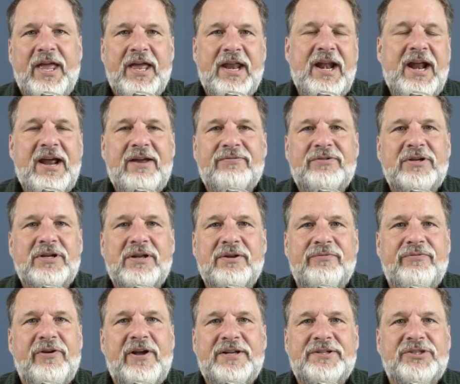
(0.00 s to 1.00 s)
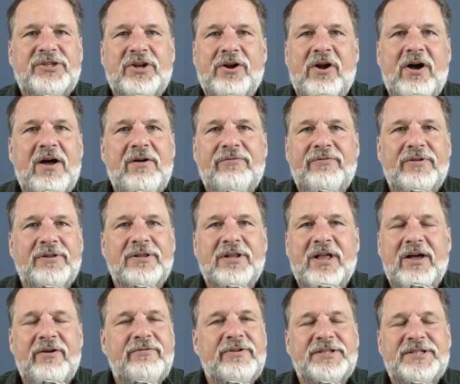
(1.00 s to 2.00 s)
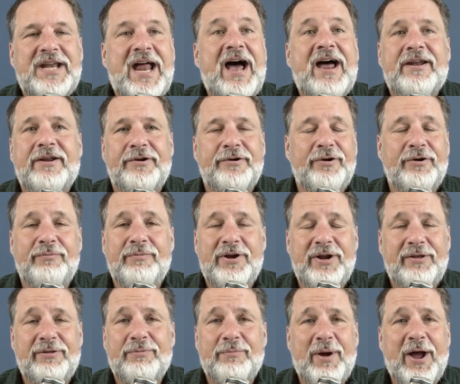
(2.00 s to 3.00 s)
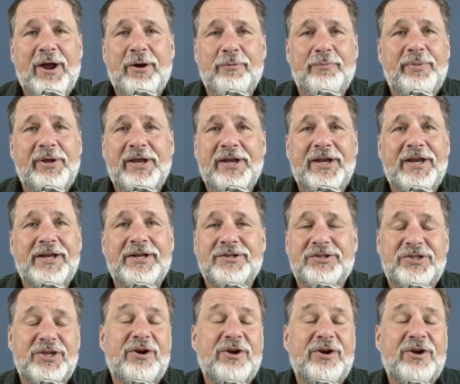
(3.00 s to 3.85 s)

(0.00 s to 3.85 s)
And I have to confess that often love is not underneath my obedience.